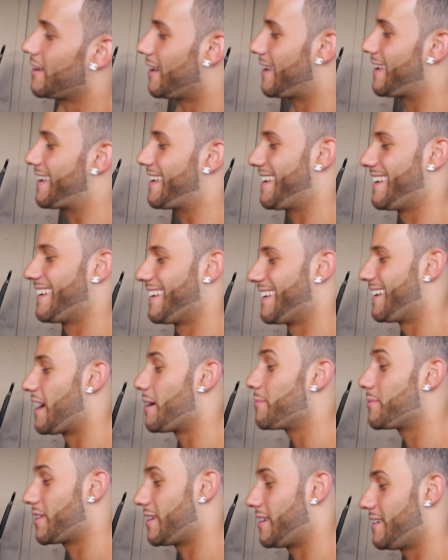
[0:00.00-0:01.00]
Like
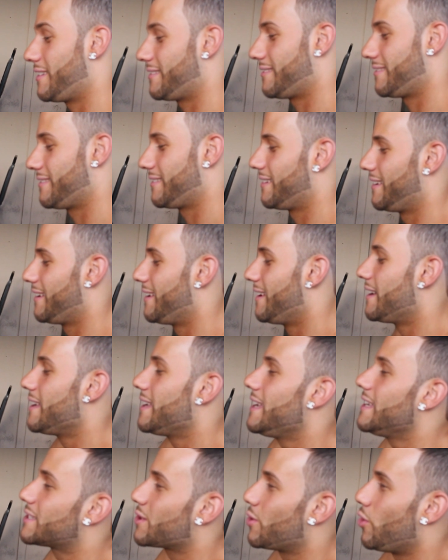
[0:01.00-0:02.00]
I'm good.
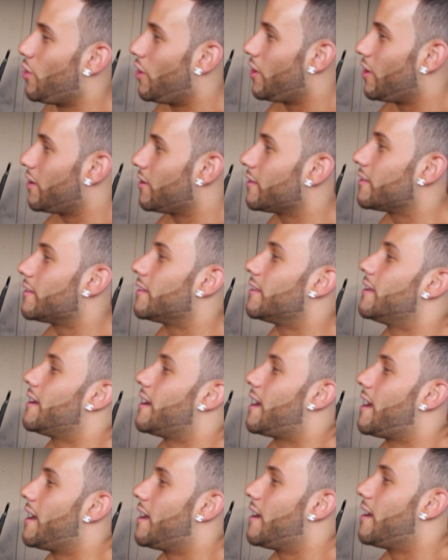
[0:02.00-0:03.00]
He's cool
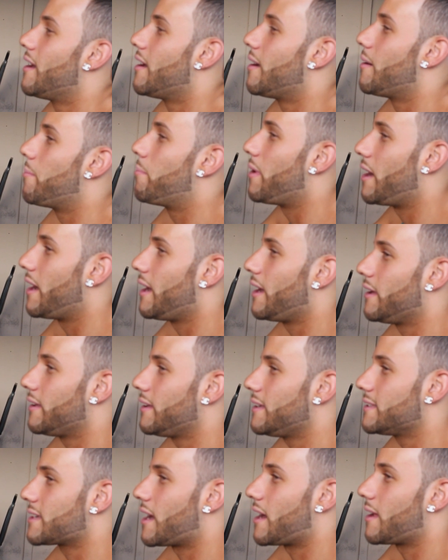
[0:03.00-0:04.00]
but
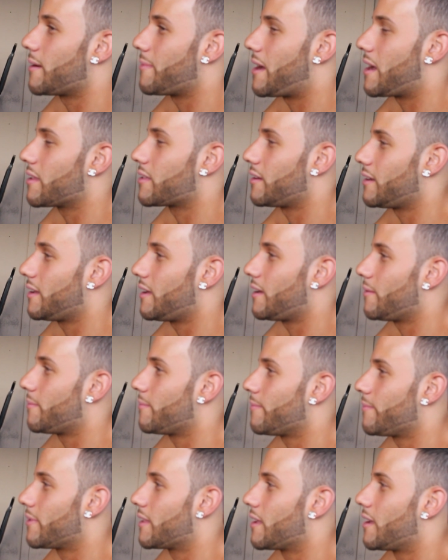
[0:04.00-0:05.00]
he's got a mouth on
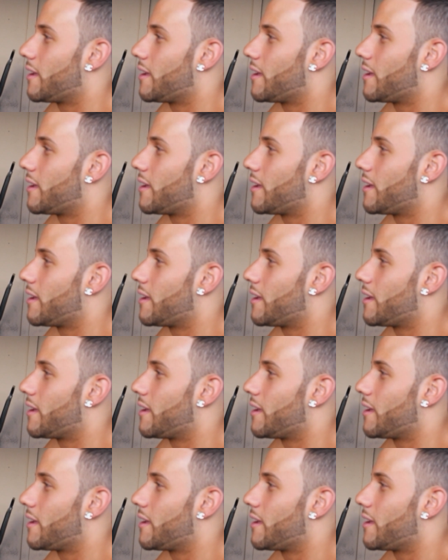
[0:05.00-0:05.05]
him.